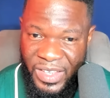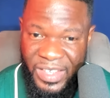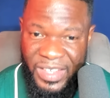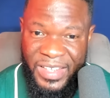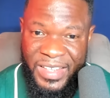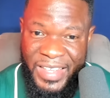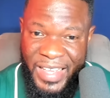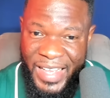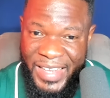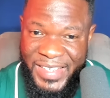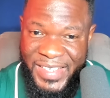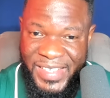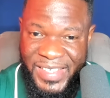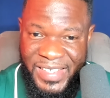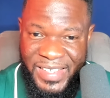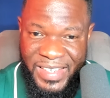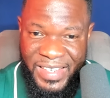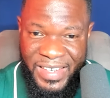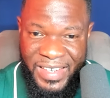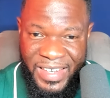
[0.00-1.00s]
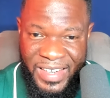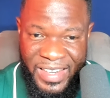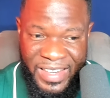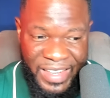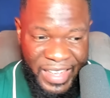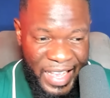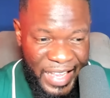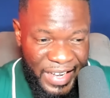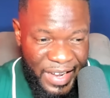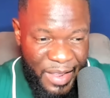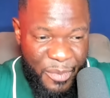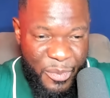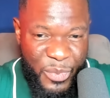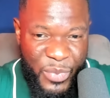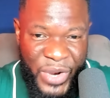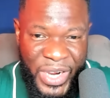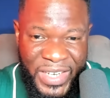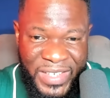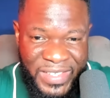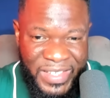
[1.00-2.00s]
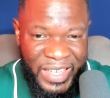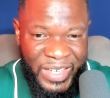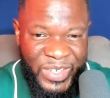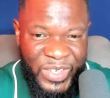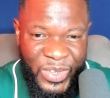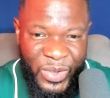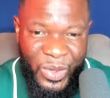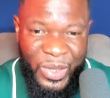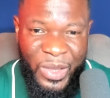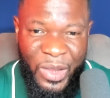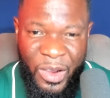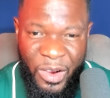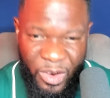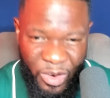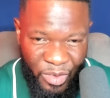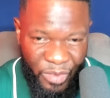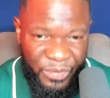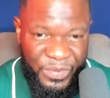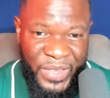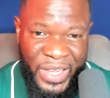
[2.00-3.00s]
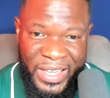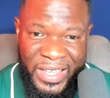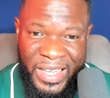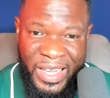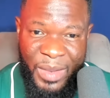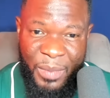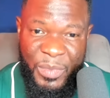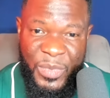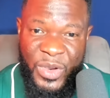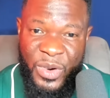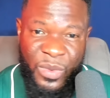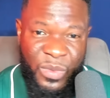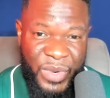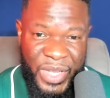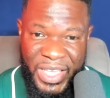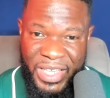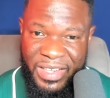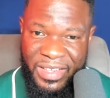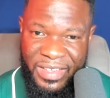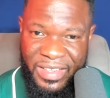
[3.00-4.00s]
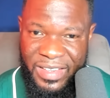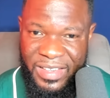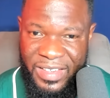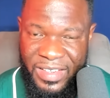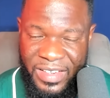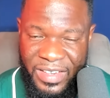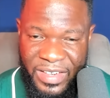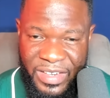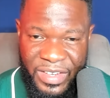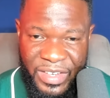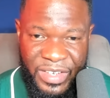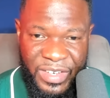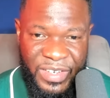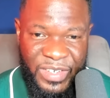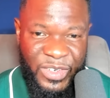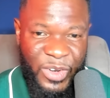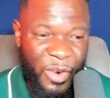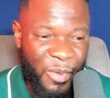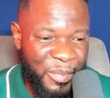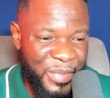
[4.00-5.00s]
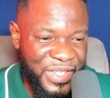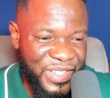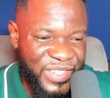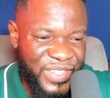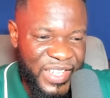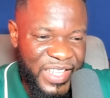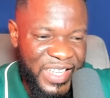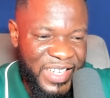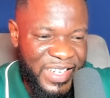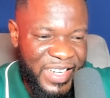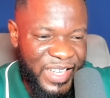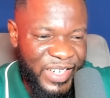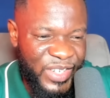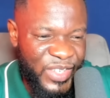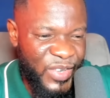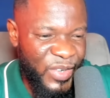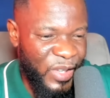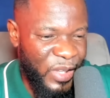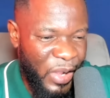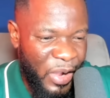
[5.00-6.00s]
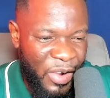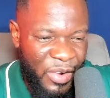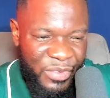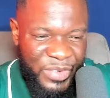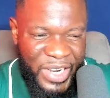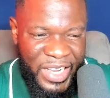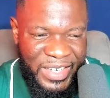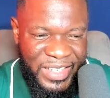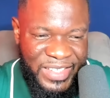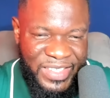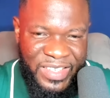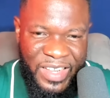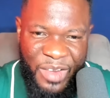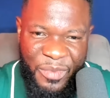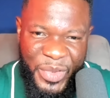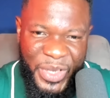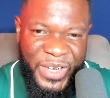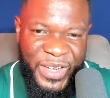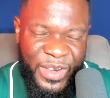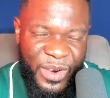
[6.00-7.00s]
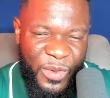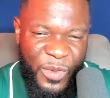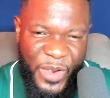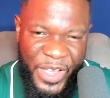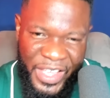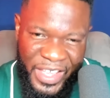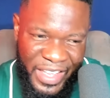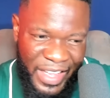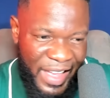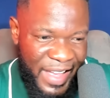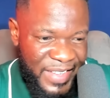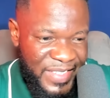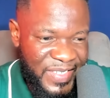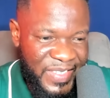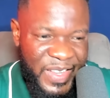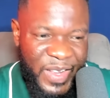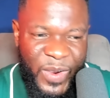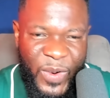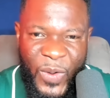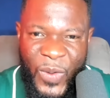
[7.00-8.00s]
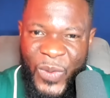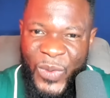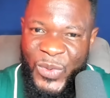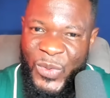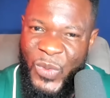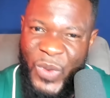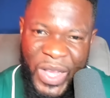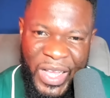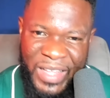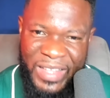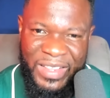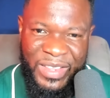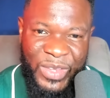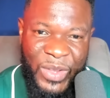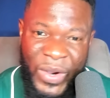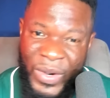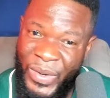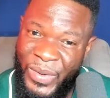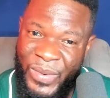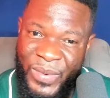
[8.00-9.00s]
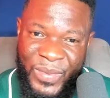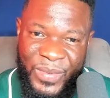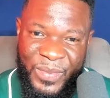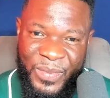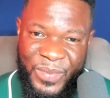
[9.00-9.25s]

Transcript: Yes, and embrace the new love that come your way. Don't be seeing the new love that is coming your way as the old one. No.